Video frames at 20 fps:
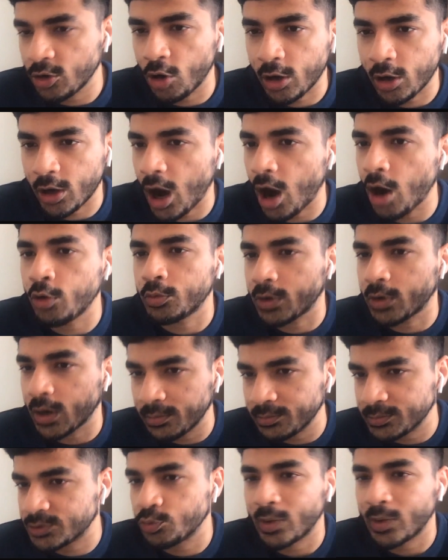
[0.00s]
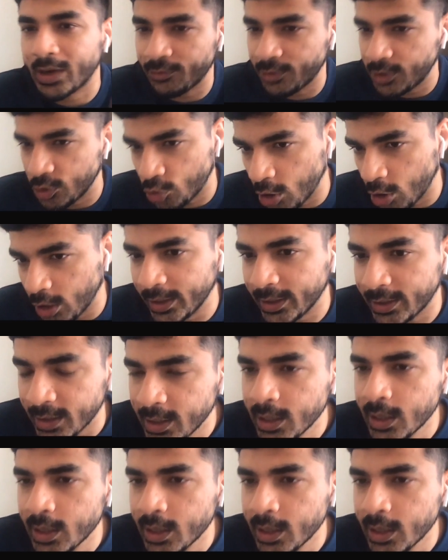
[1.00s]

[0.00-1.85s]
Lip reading: or outcomes, whatever you call it.